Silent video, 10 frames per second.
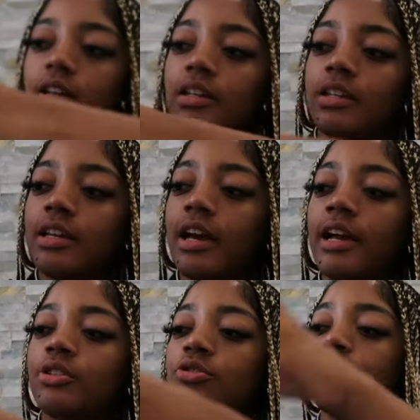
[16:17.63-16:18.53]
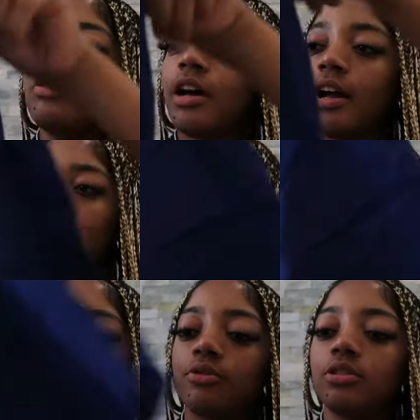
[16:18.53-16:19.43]
And yeah, I
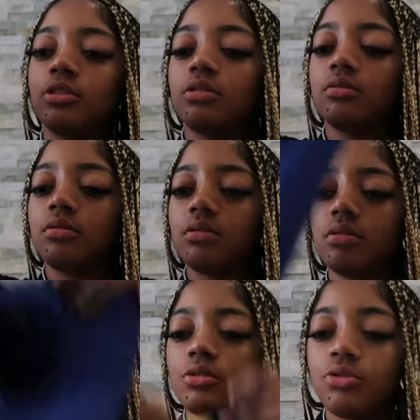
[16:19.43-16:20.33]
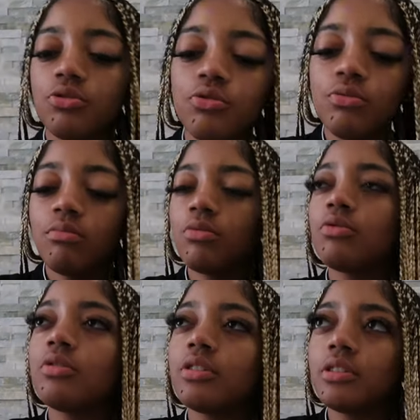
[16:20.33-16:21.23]
have two
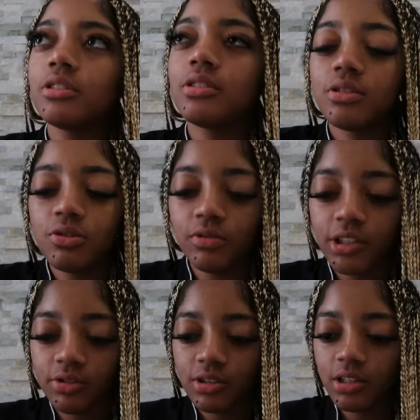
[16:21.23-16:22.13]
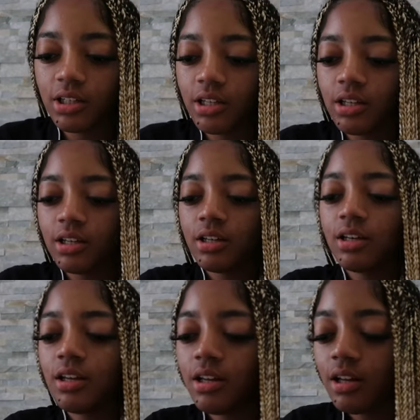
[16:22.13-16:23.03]
more souvenirs to get.
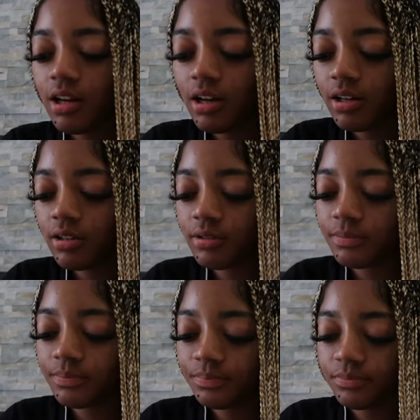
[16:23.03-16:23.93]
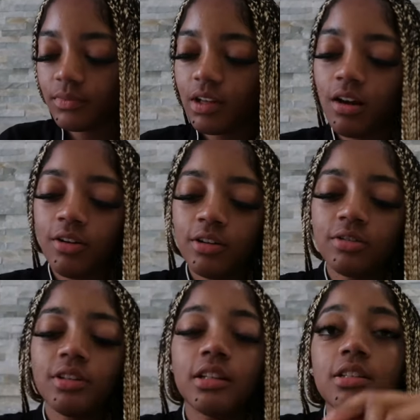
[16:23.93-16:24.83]
I
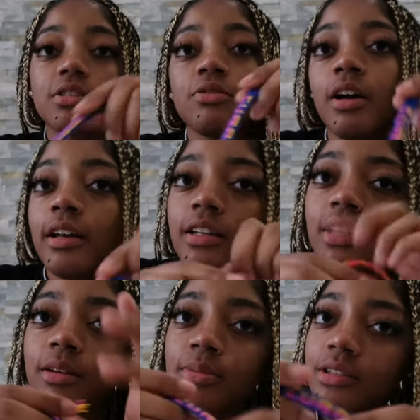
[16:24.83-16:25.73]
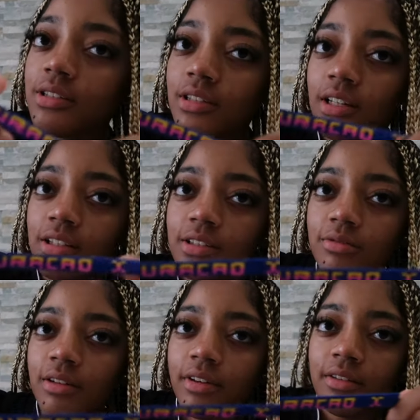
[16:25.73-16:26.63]
also got this cute, I collect bracelets like this
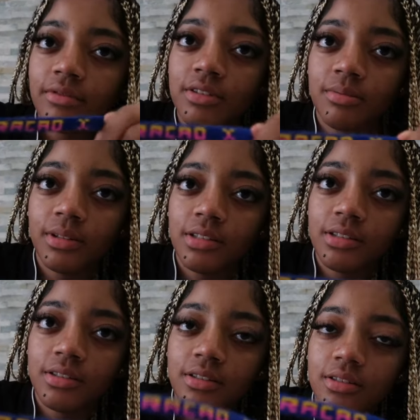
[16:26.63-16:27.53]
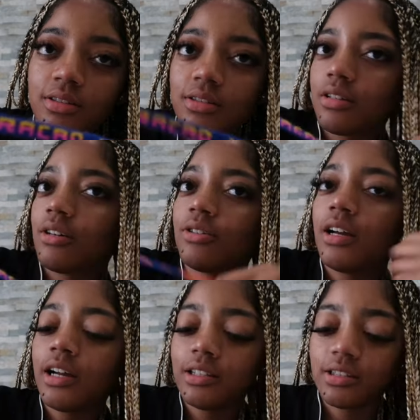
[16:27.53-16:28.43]
whenever I visit places, so
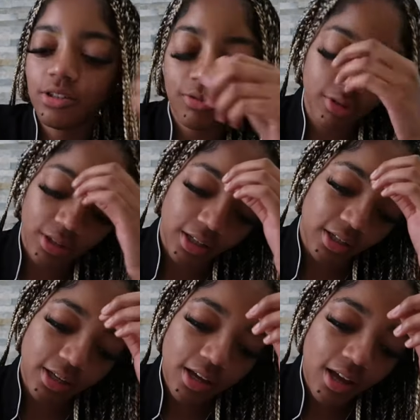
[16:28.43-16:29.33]
I got this cute little thing.